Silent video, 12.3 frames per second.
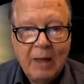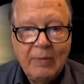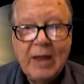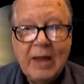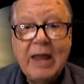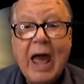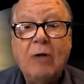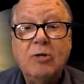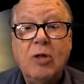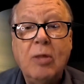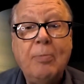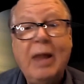And they
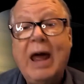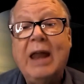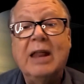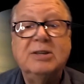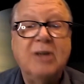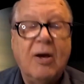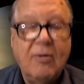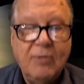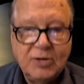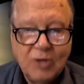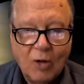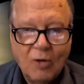encounter the planets of
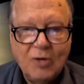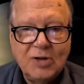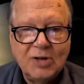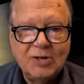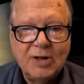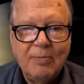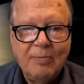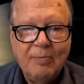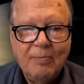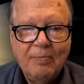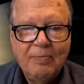the solar system.